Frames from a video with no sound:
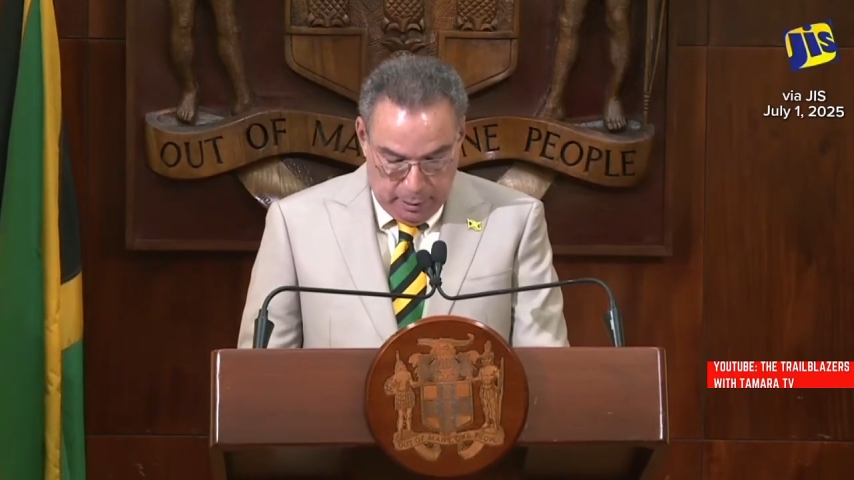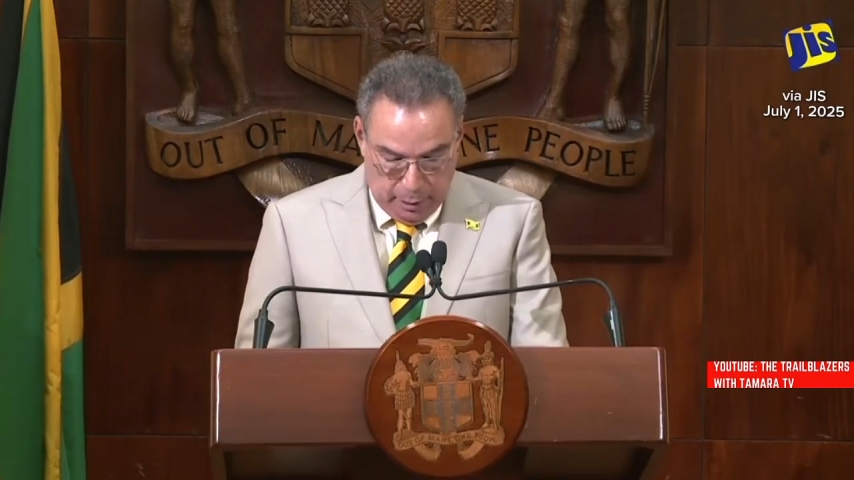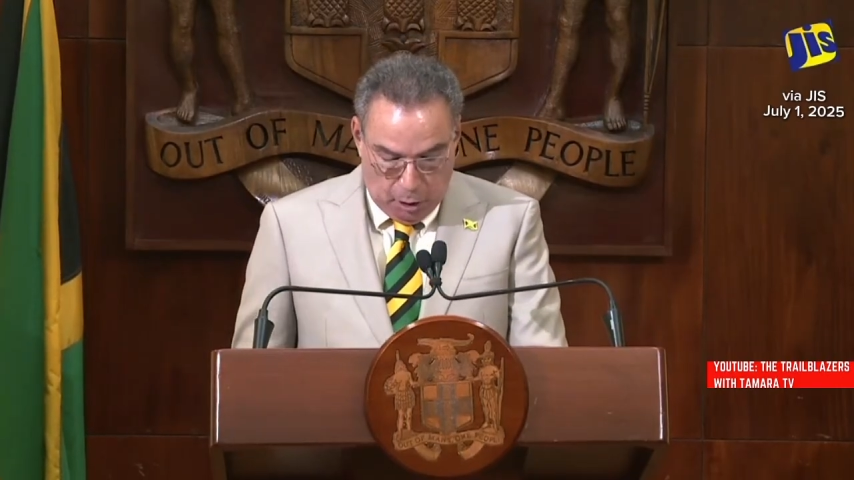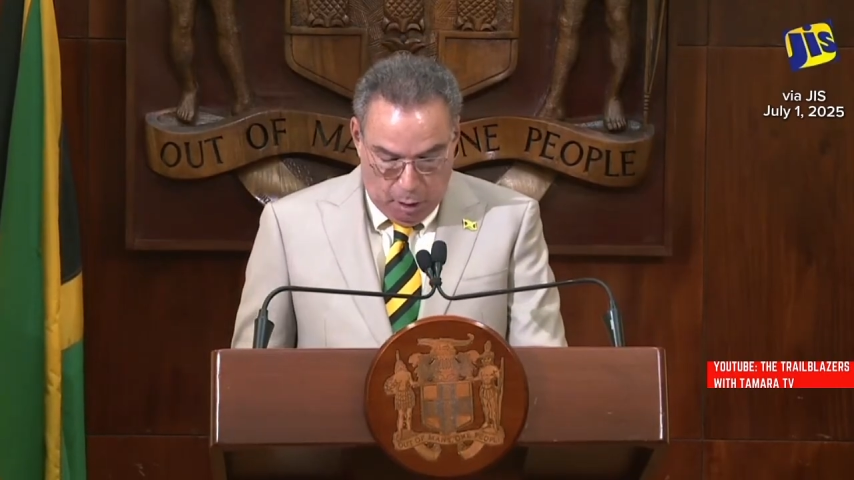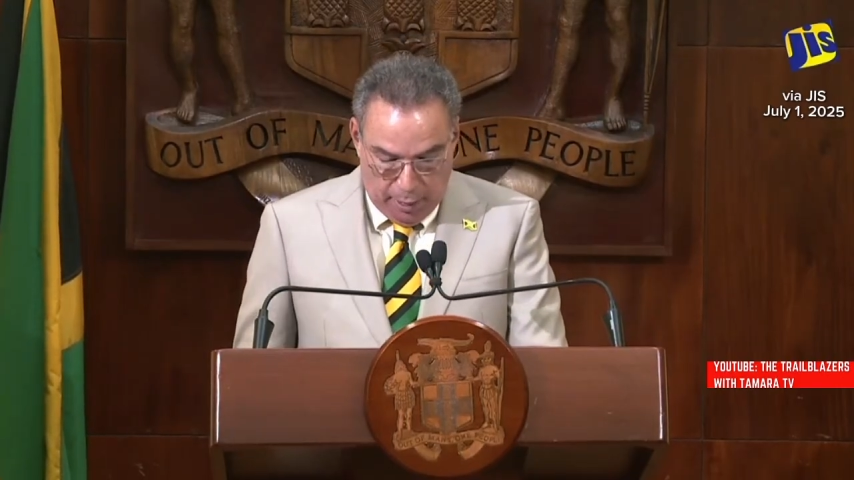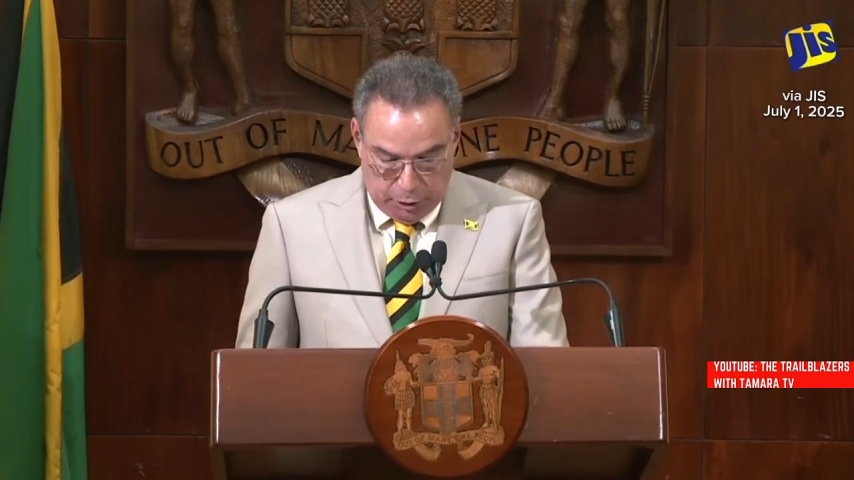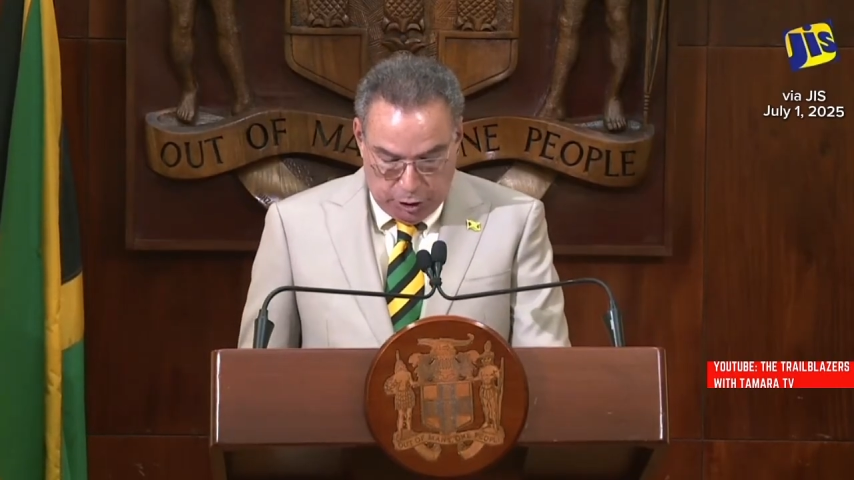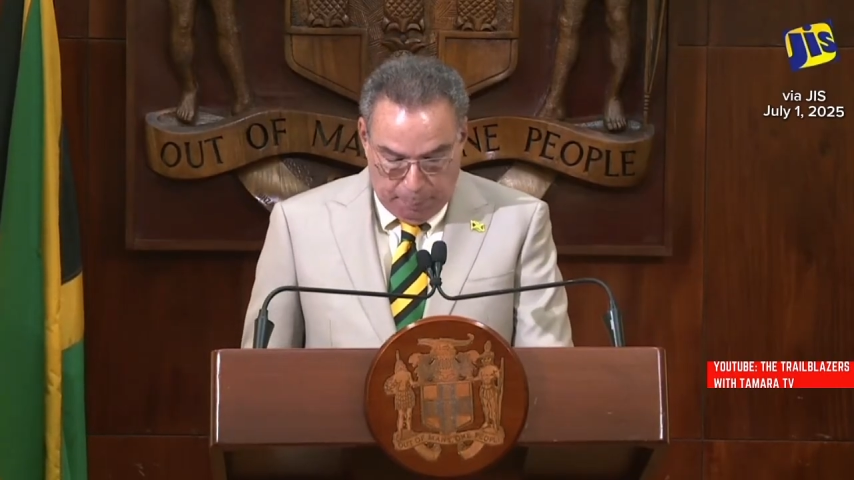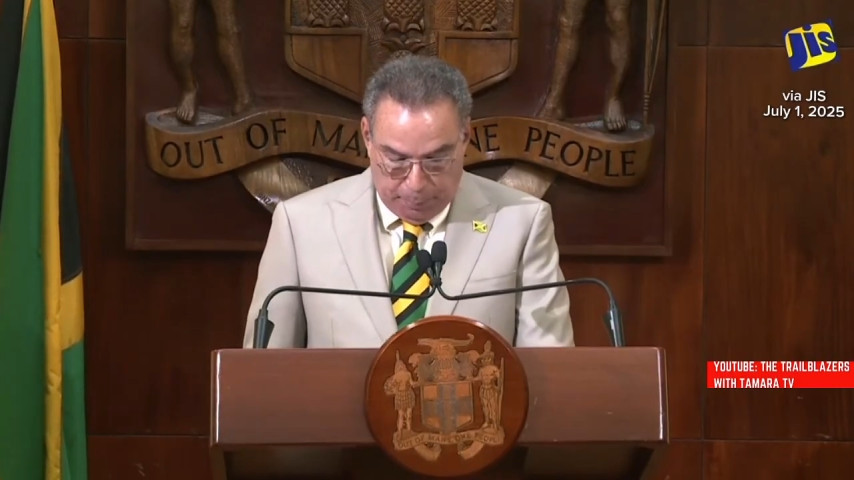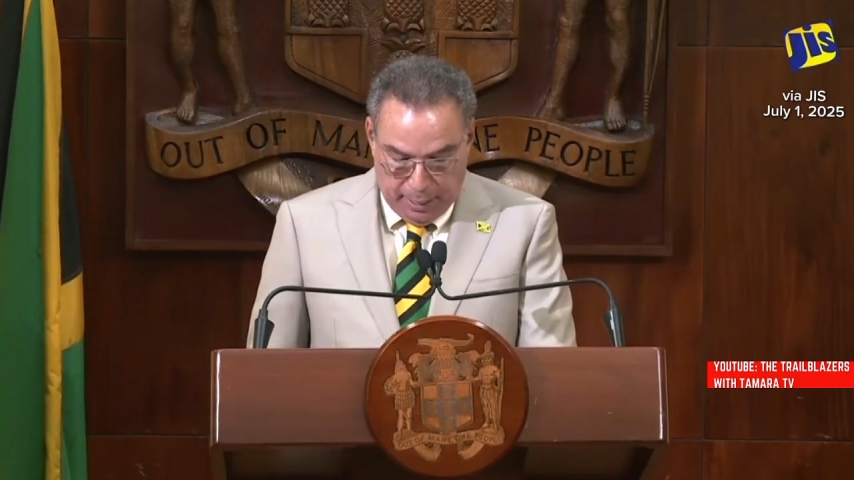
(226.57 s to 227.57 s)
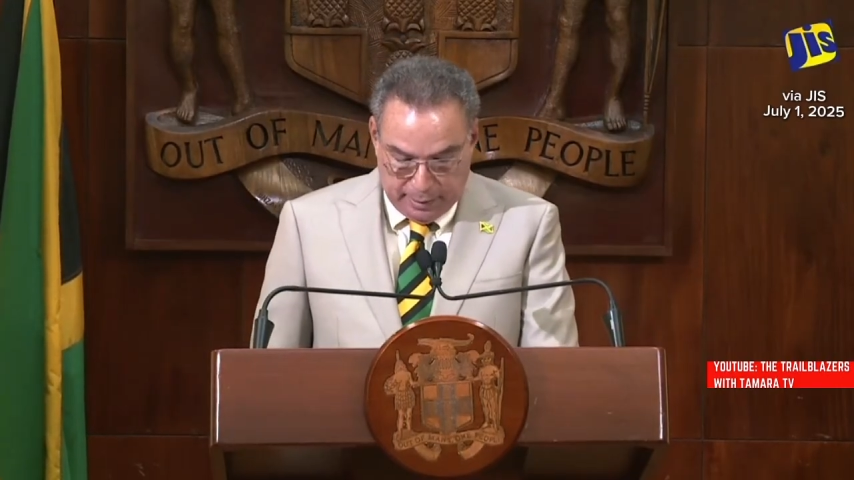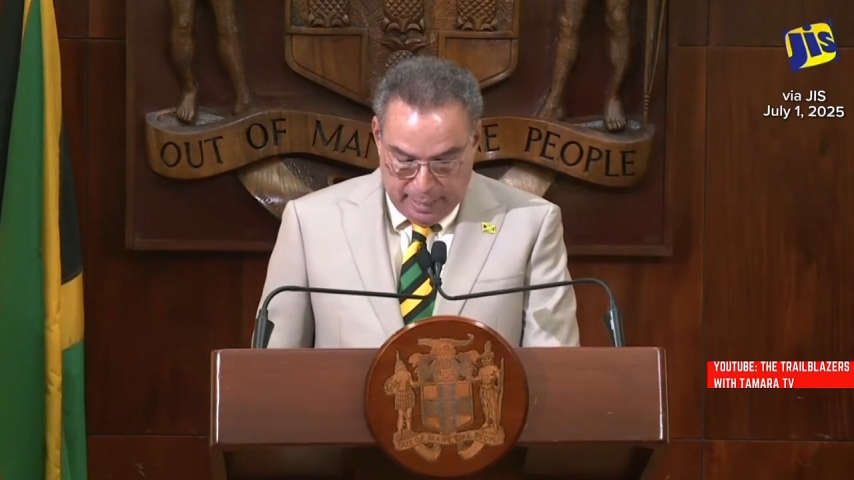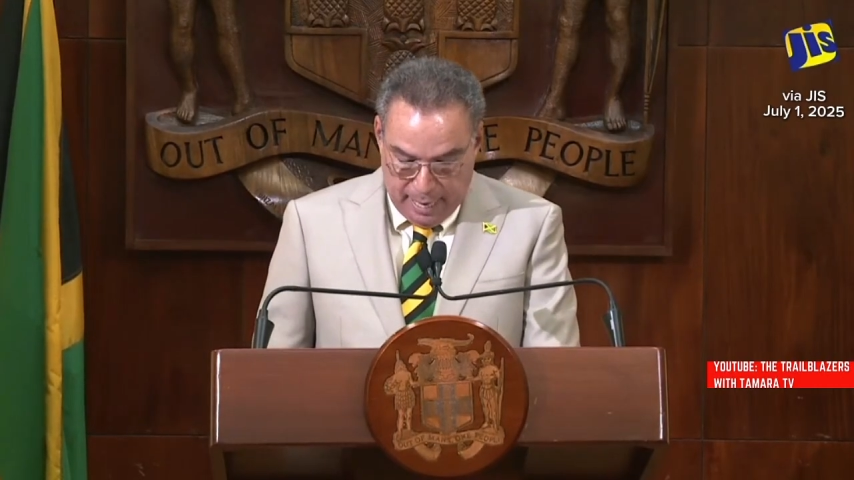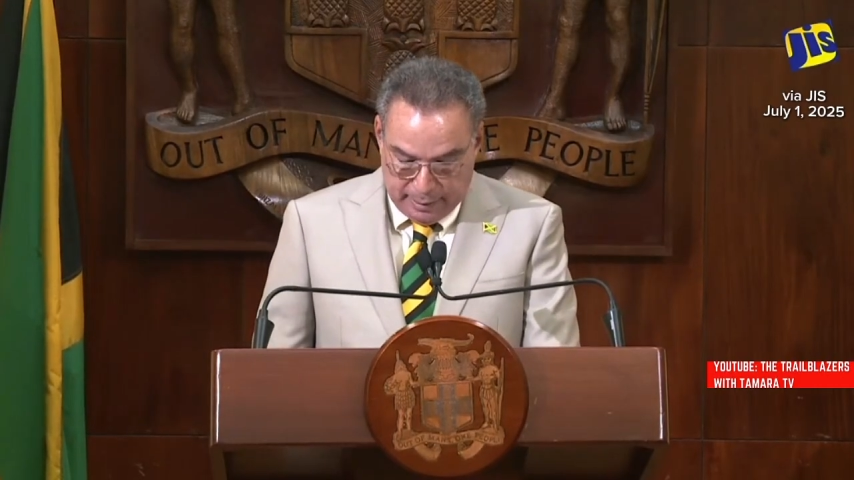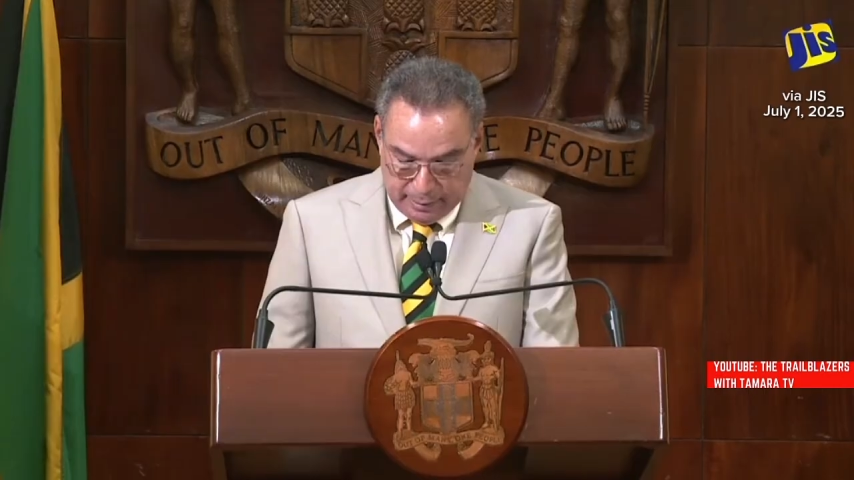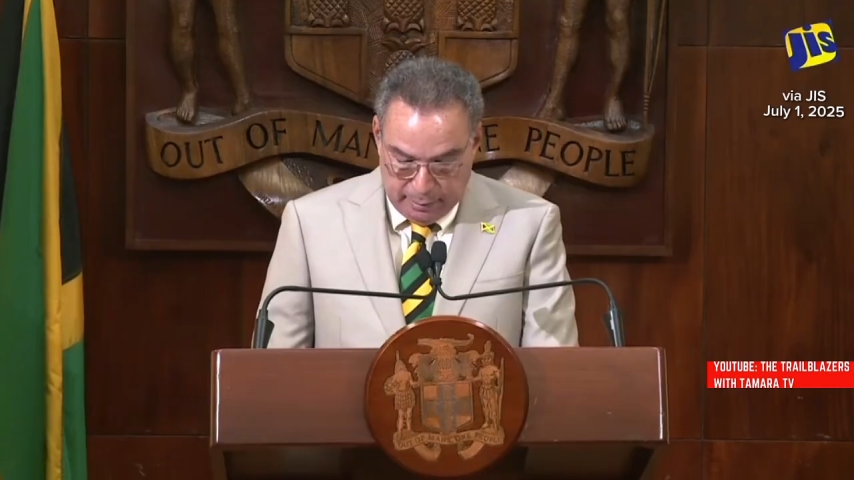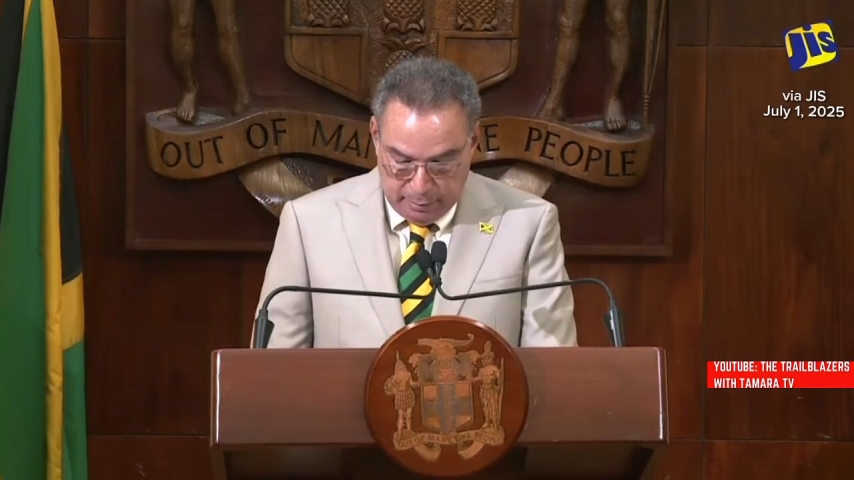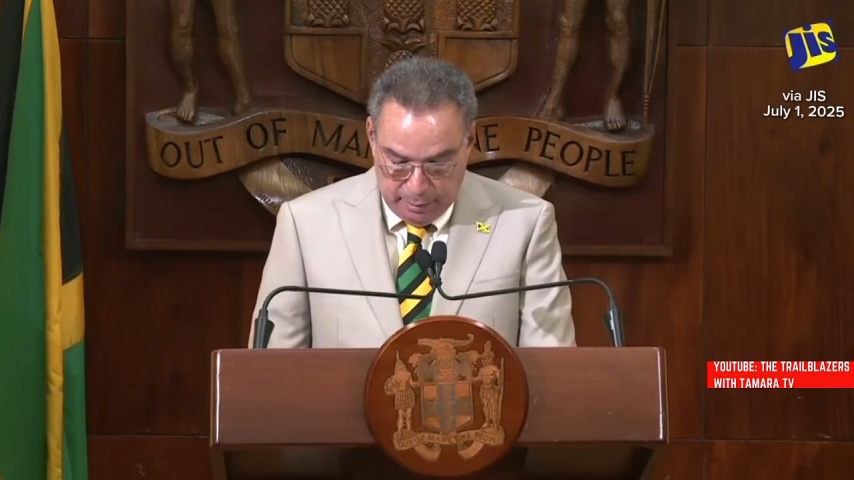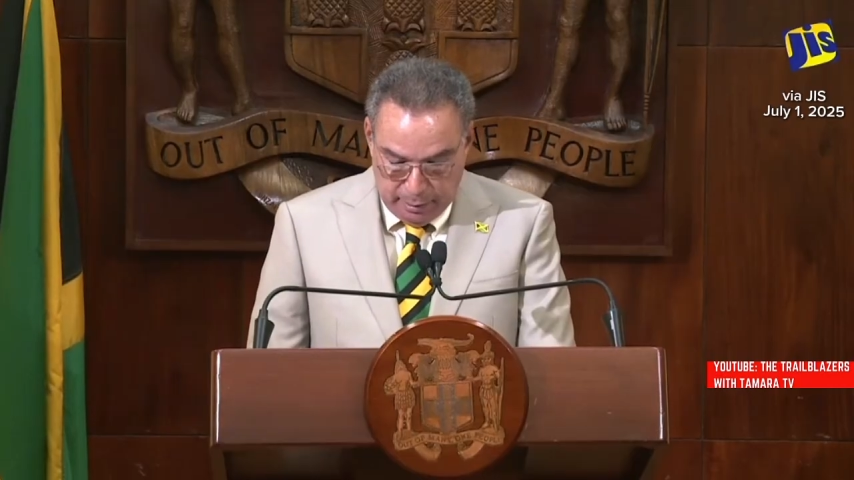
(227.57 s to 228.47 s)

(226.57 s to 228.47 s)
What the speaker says: The current JPS license